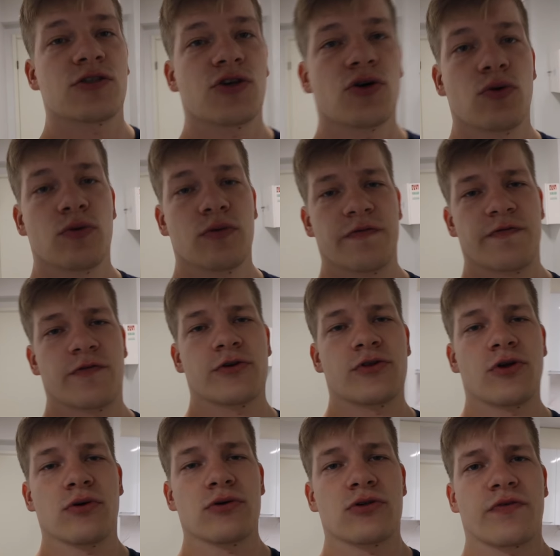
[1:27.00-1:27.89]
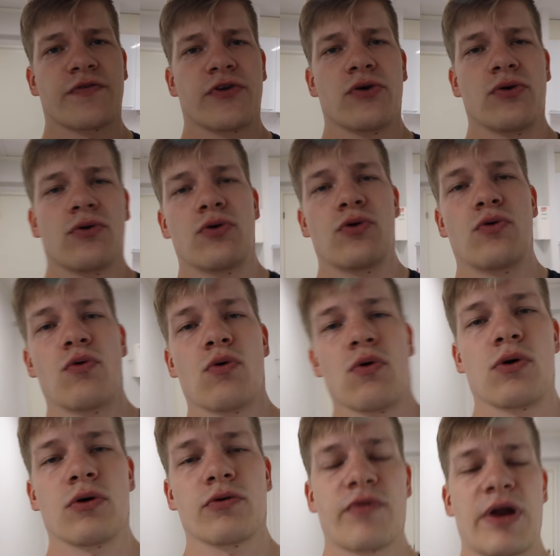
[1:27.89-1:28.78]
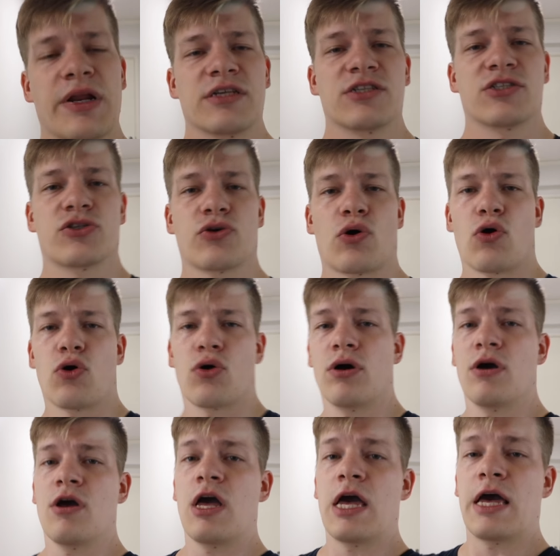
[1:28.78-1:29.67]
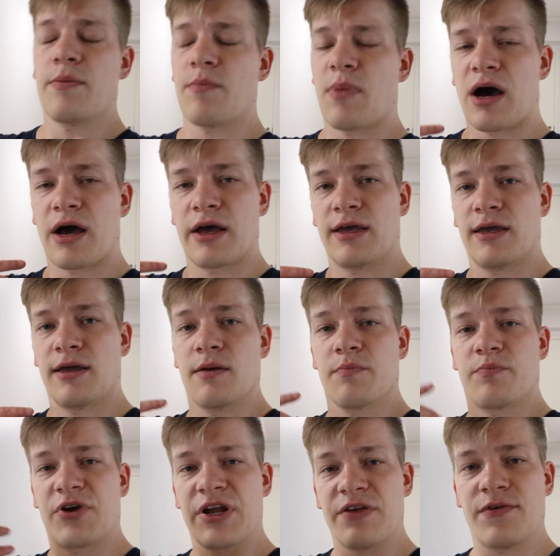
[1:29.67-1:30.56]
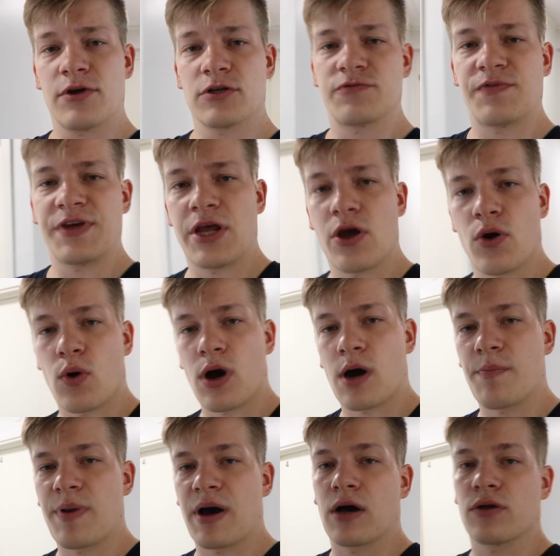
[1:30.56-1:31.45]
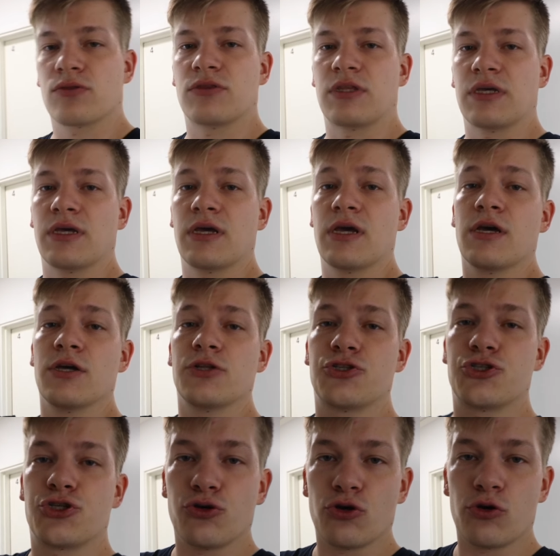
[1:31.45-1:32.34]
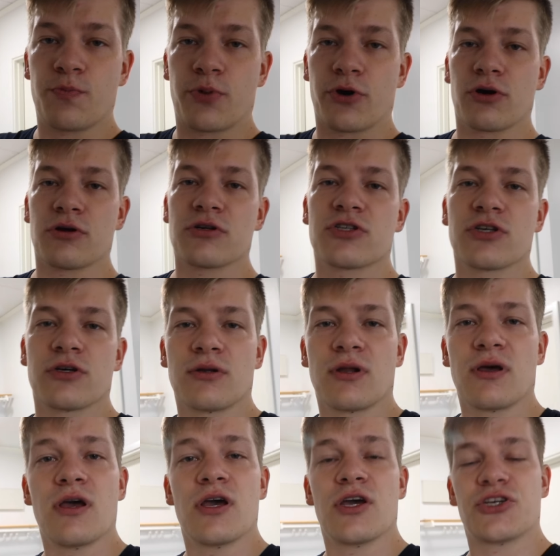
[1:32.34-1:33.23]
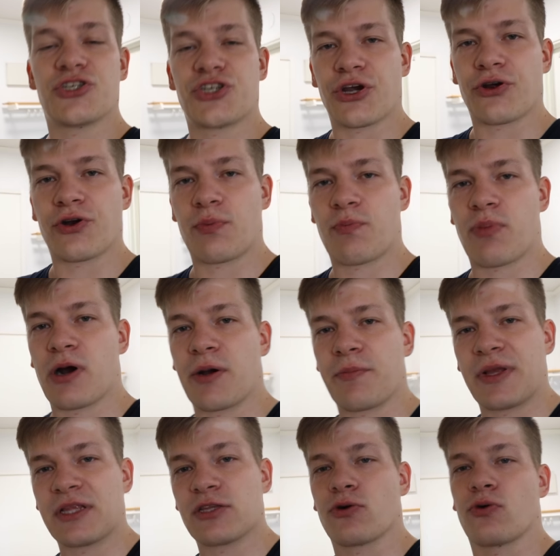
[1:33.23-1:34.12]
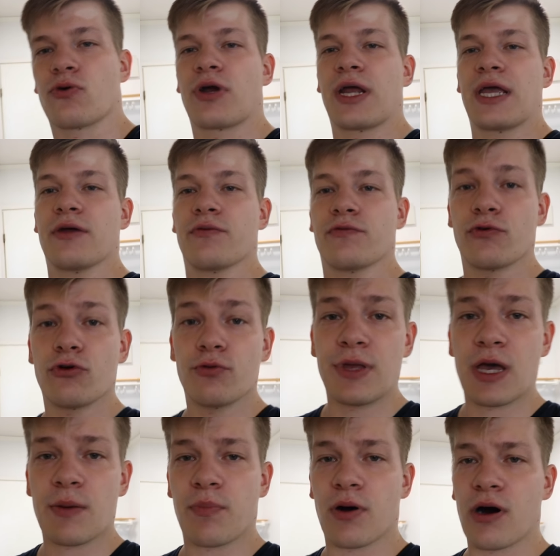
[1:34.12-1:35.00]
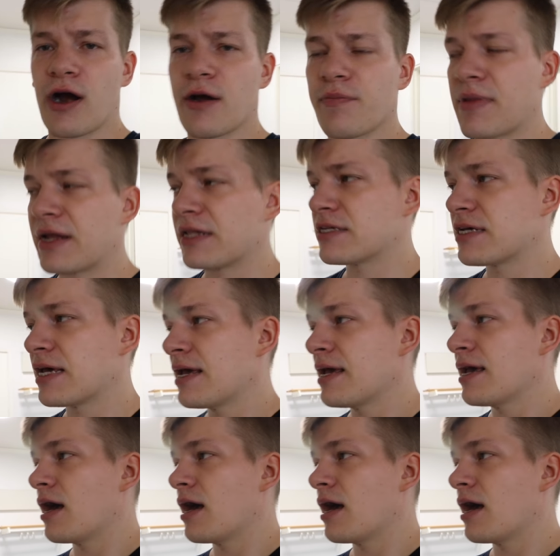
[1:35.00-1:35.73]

So for those of you who already saw my previous video about the 2-person shared apartment or a roomie apartment,